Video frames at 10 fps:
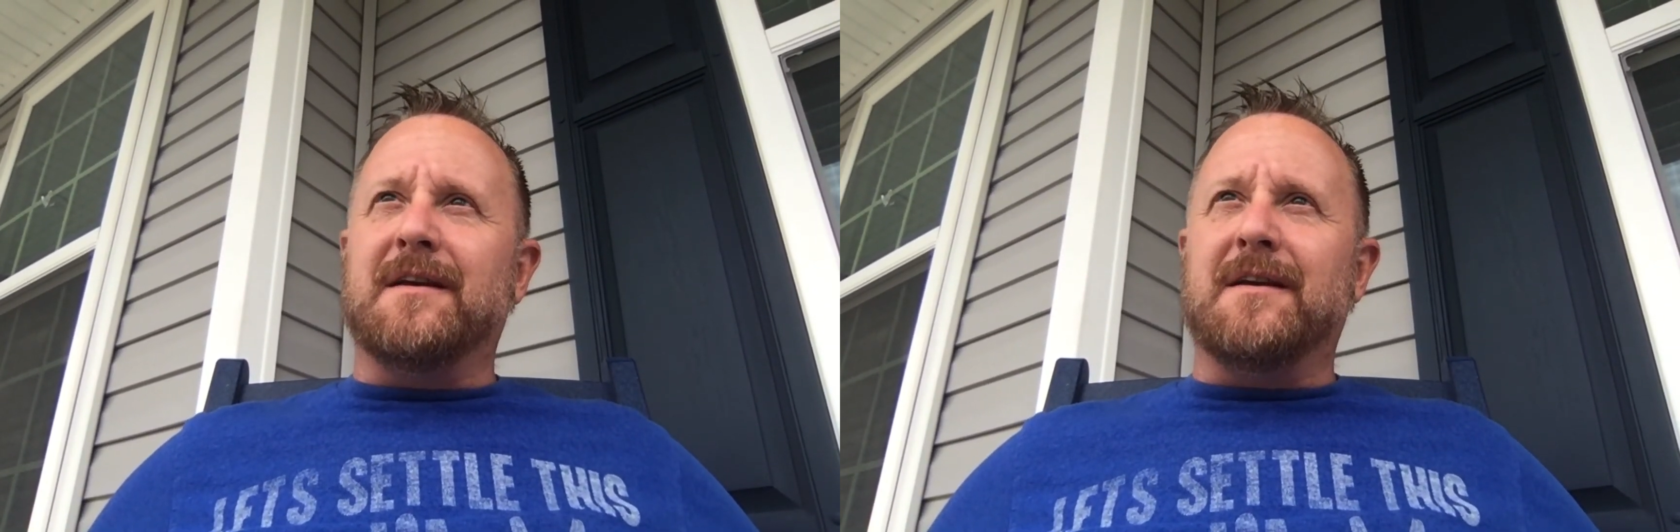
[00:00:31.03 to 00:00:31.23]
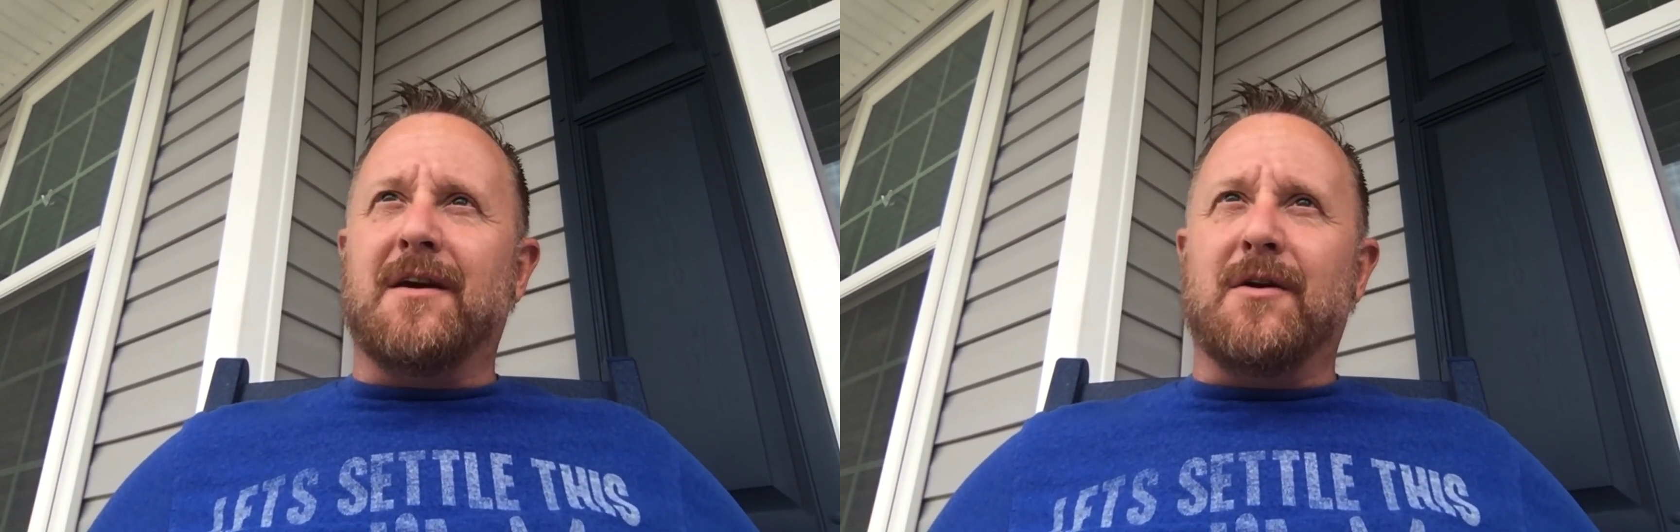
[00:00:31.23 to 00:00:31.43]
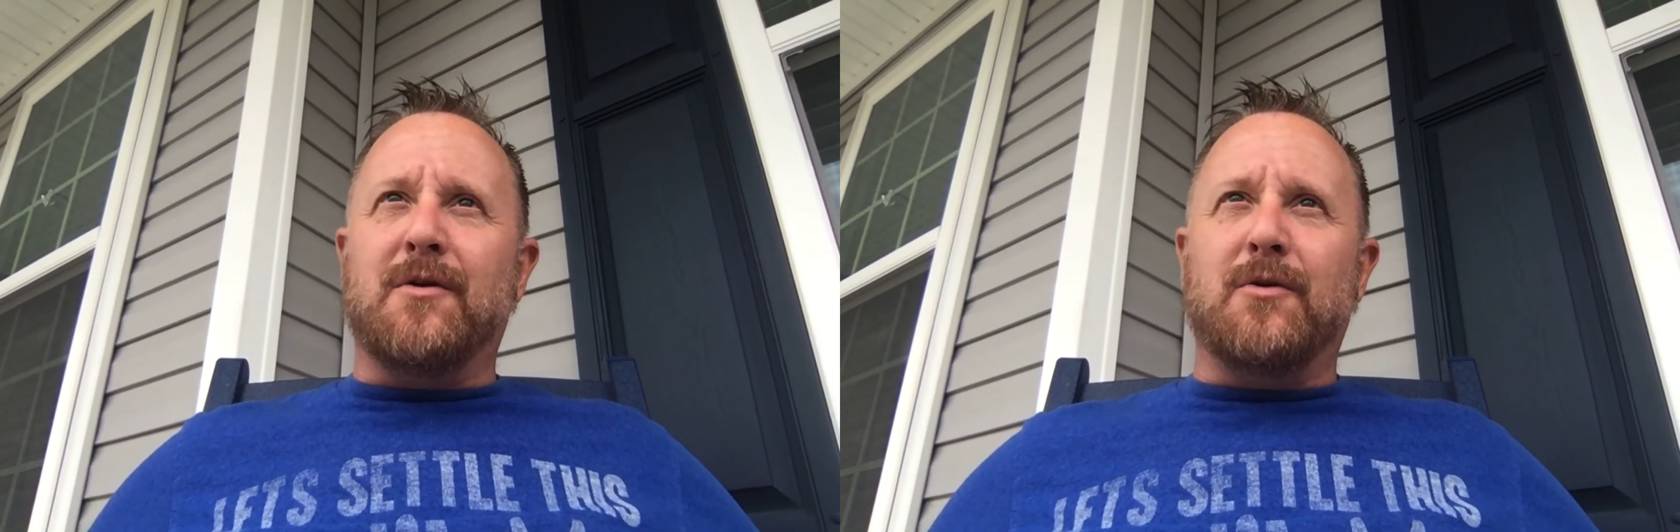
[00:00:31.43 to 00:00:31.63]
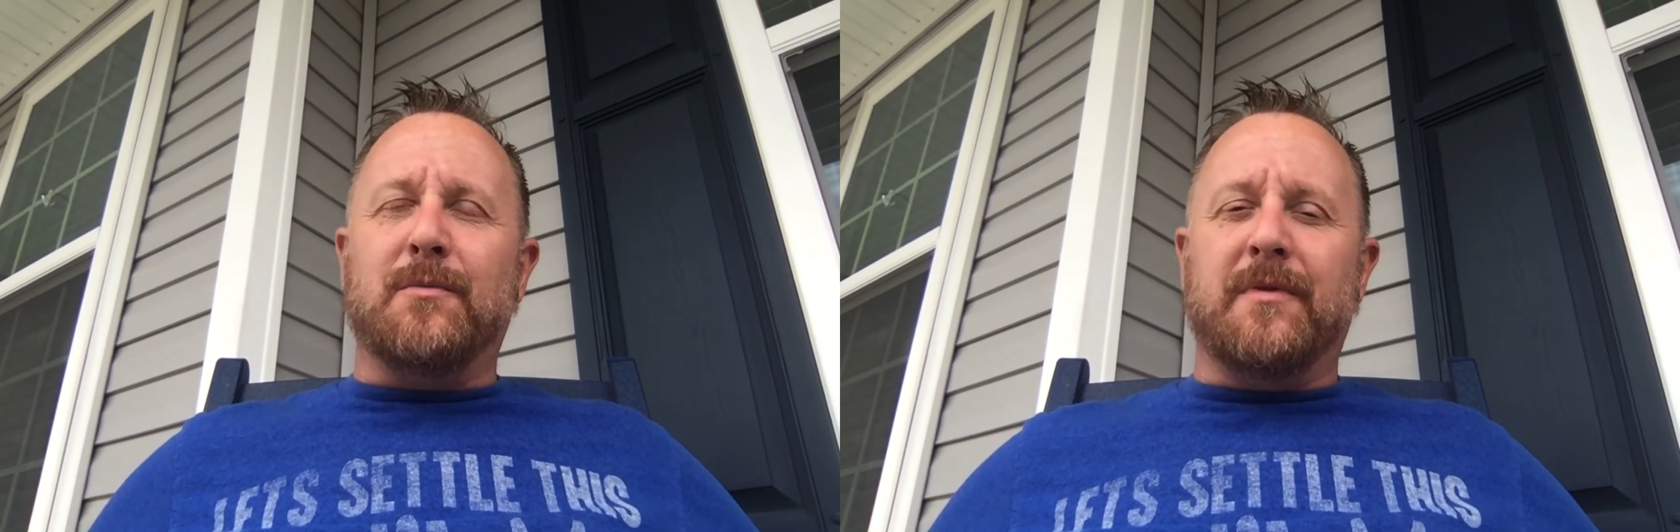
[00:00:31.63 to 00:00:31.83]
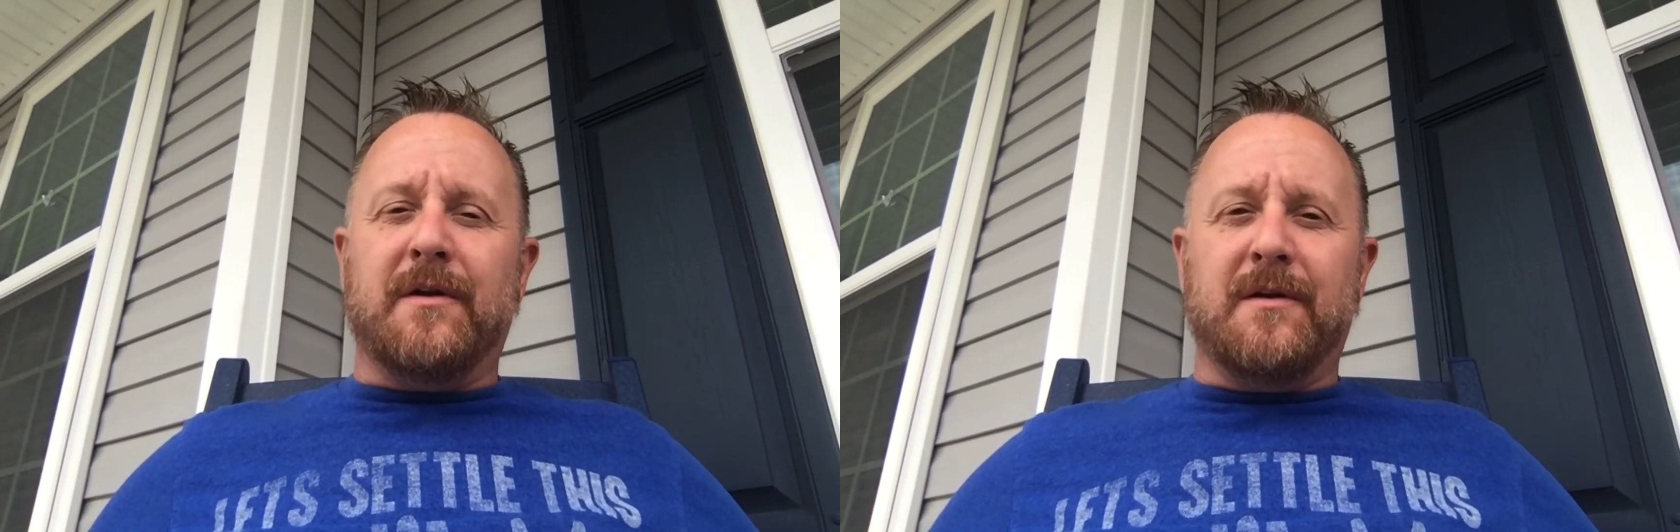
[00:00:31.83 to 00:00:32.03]
in our
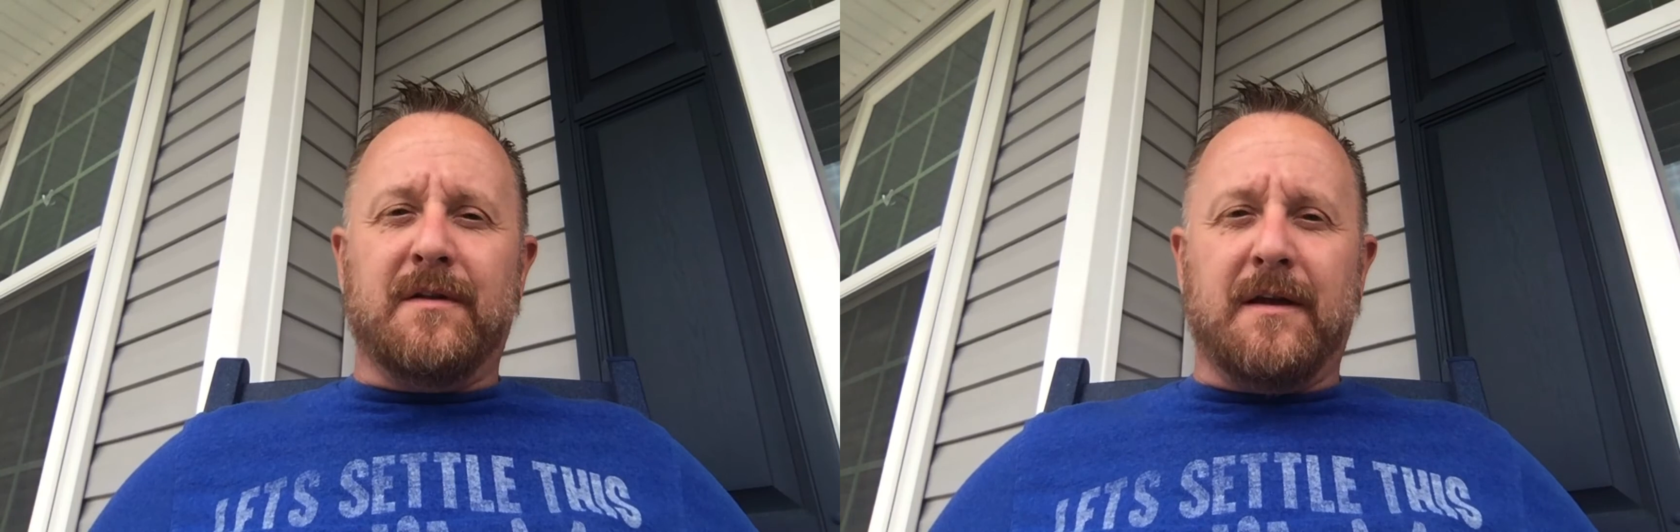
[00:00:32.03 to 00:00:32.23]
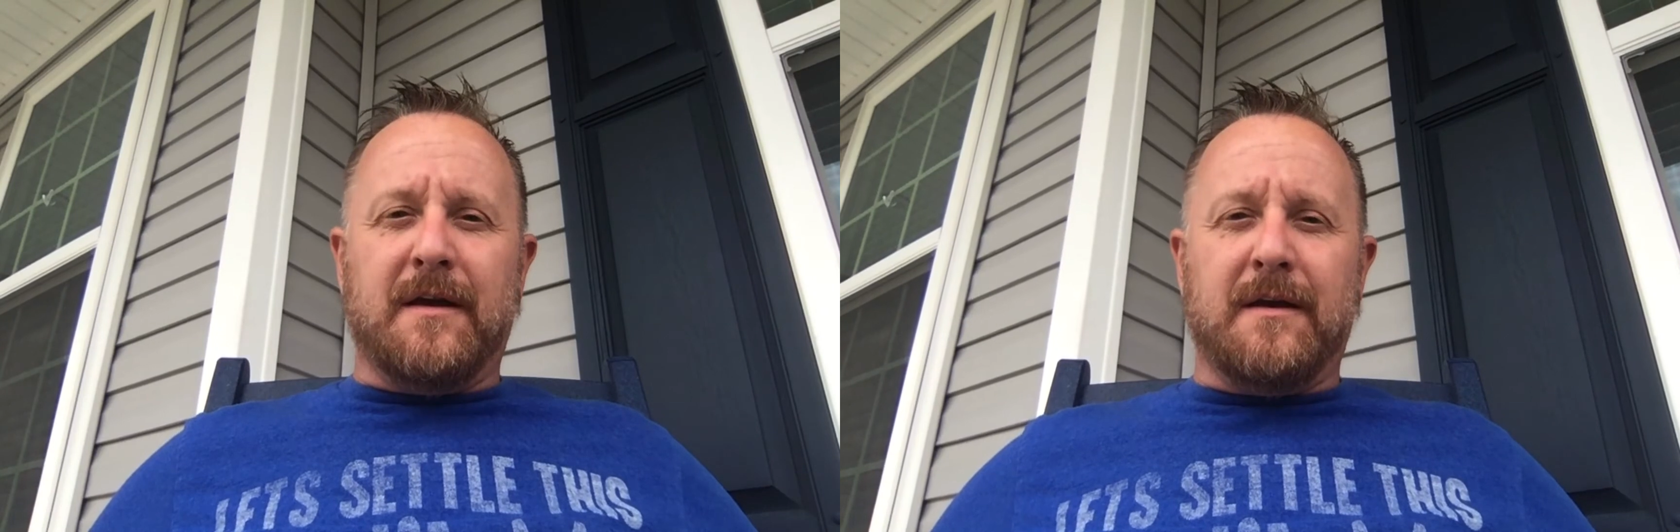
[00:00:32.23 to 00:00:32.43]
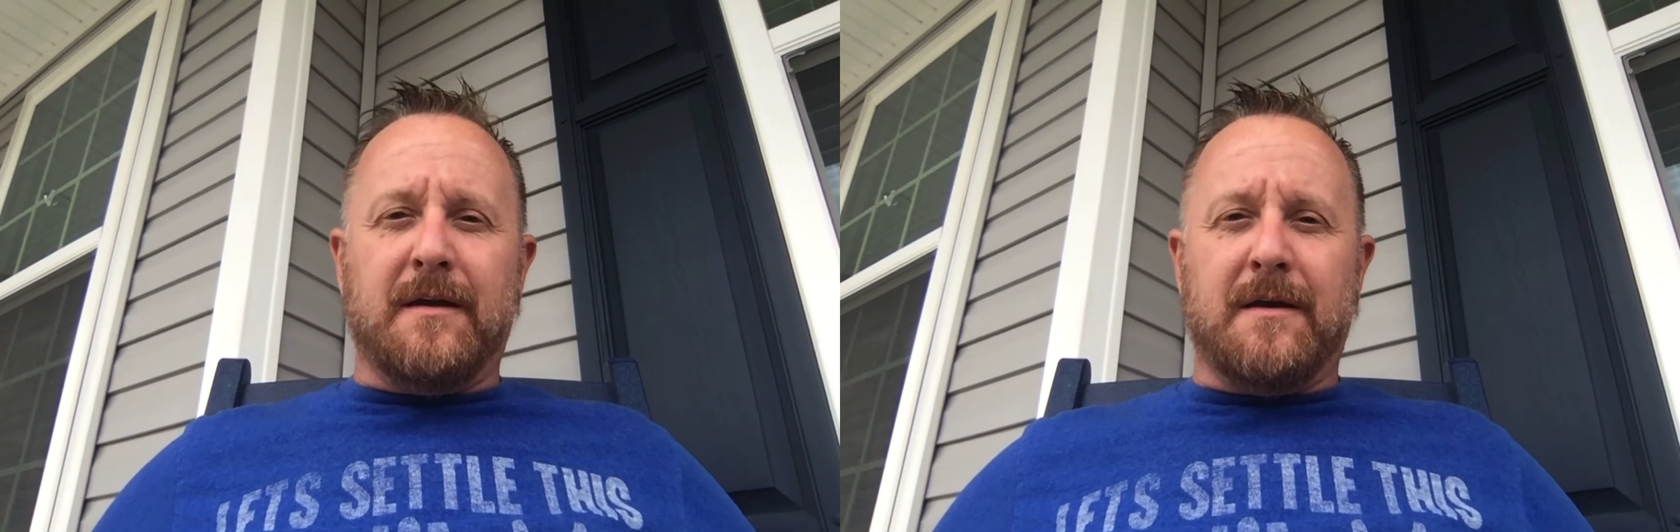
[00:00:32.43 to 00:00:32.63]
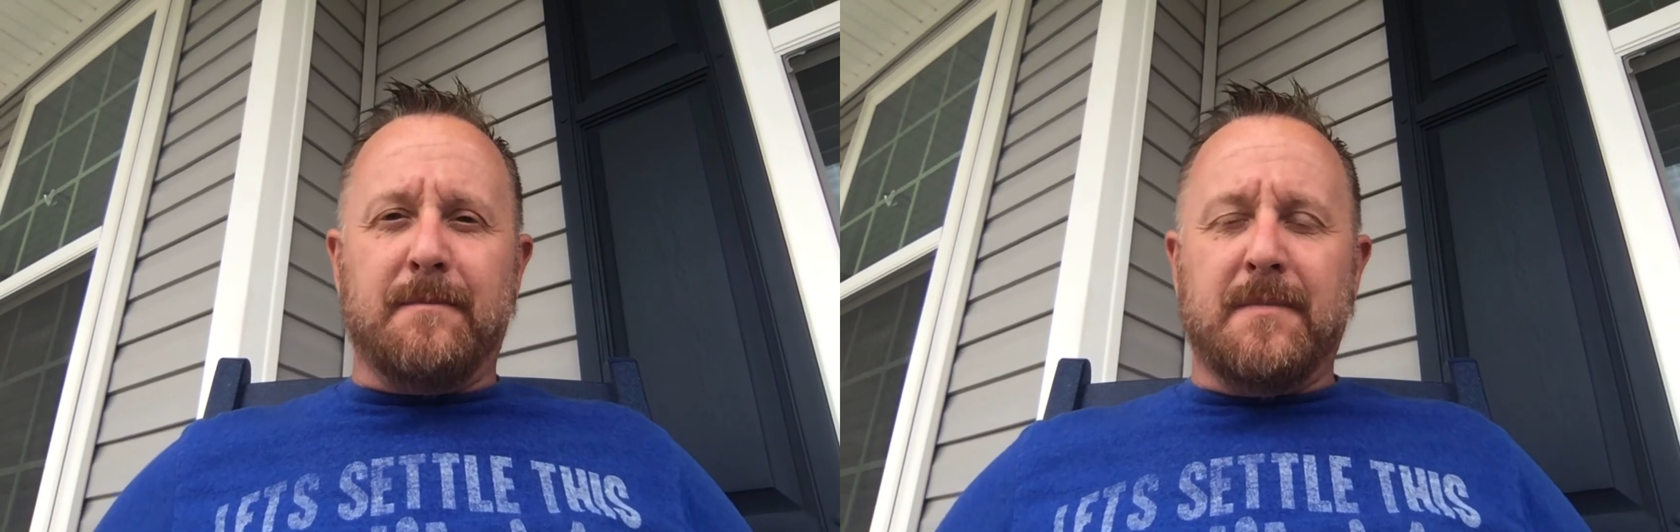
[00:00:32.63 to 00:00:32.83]
home there's a uh,